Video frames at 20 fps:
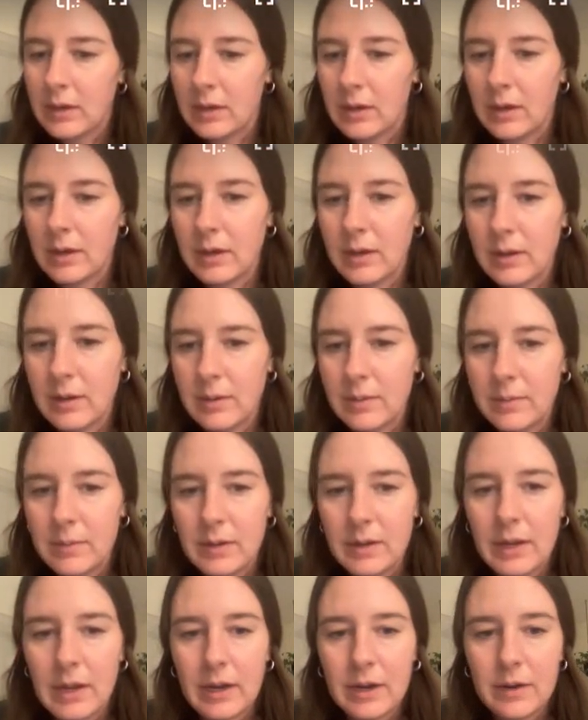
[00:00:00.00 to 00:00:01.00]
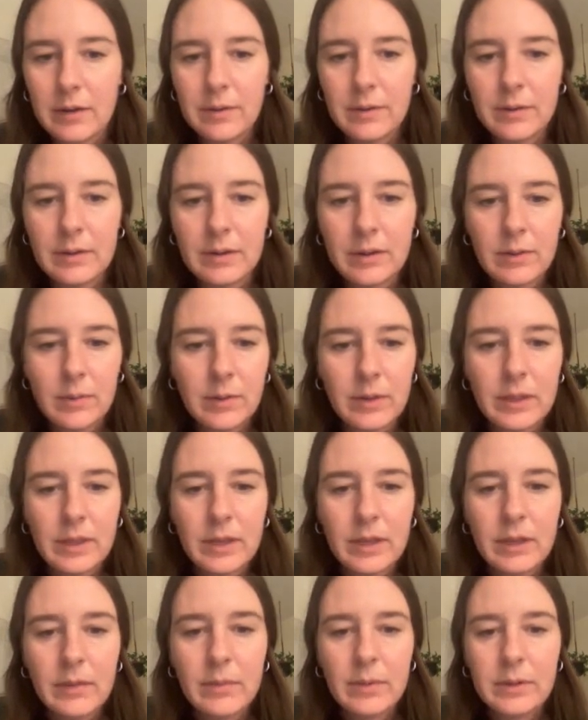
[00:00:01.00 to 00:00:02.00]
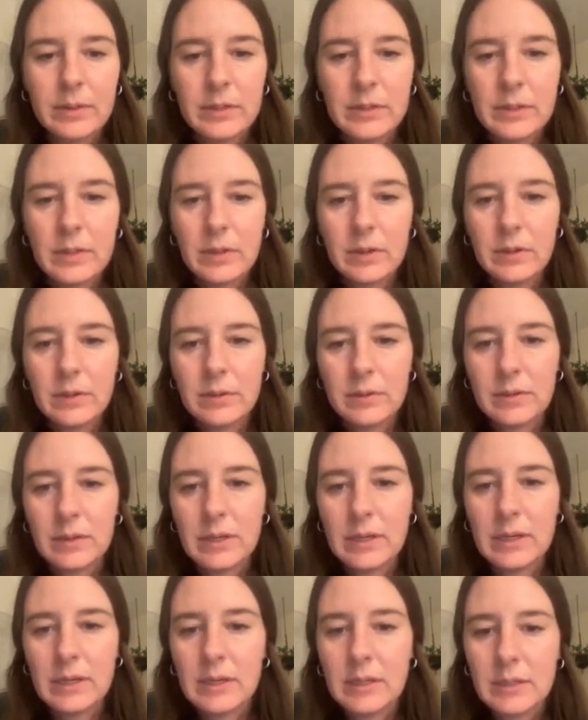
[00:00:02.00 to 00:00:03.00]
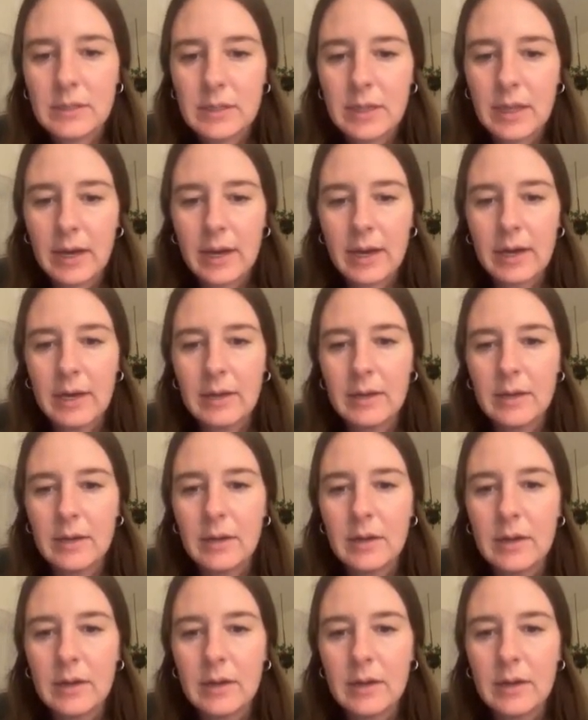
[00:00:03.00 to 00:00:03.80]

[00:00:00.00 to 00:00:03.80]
Now, one thing I want to note is that